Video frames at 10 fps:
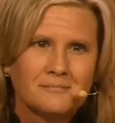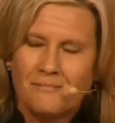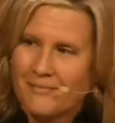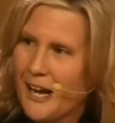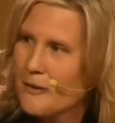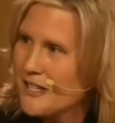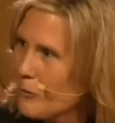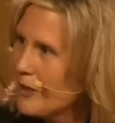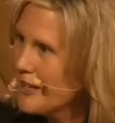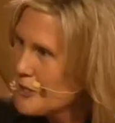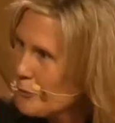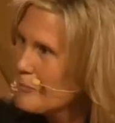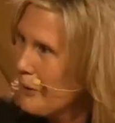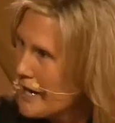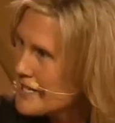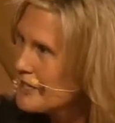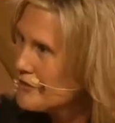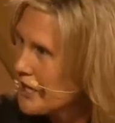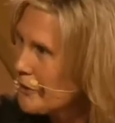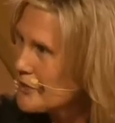I was like, well, at least we're in positive
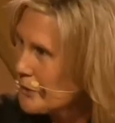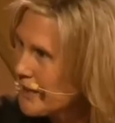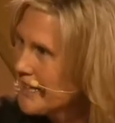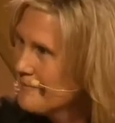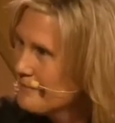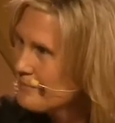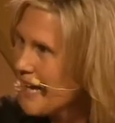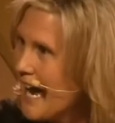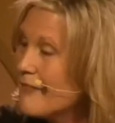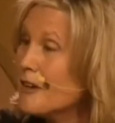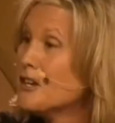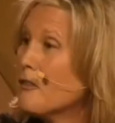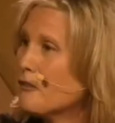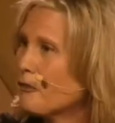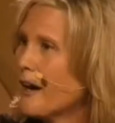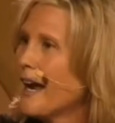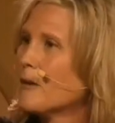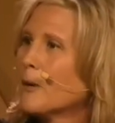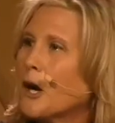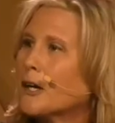territory. I have another friend
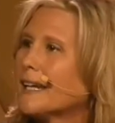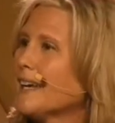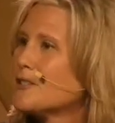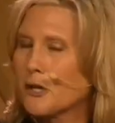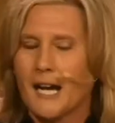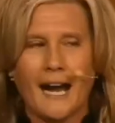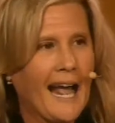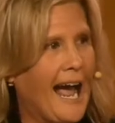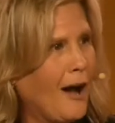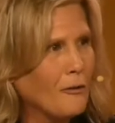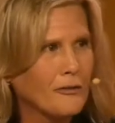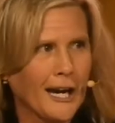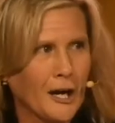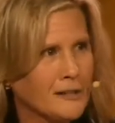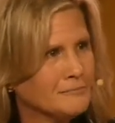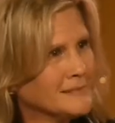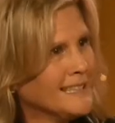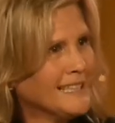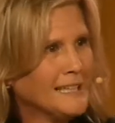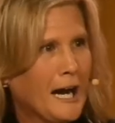when her kids are kind of out there,
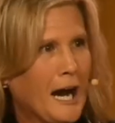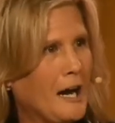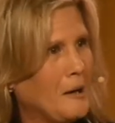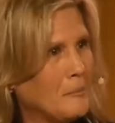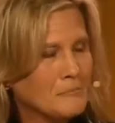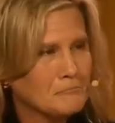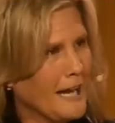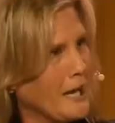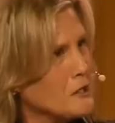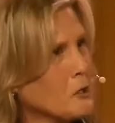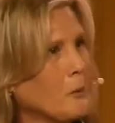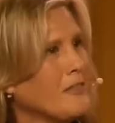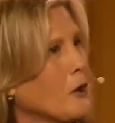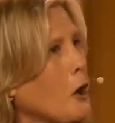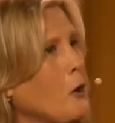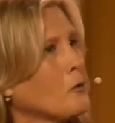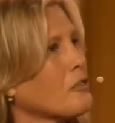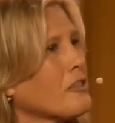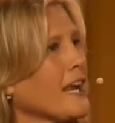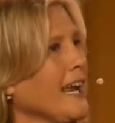um, kind of doing their own
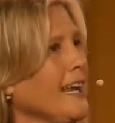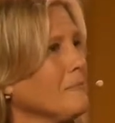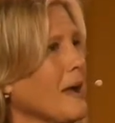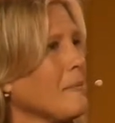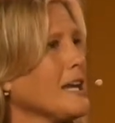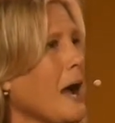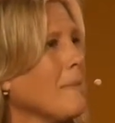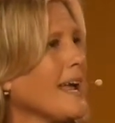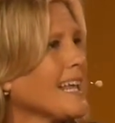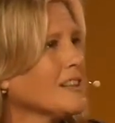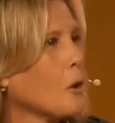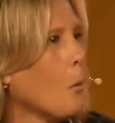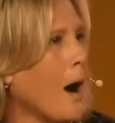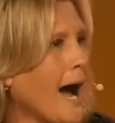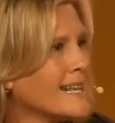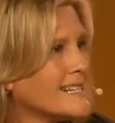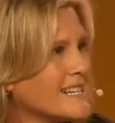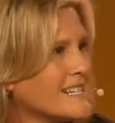thing, maybe not making the wisest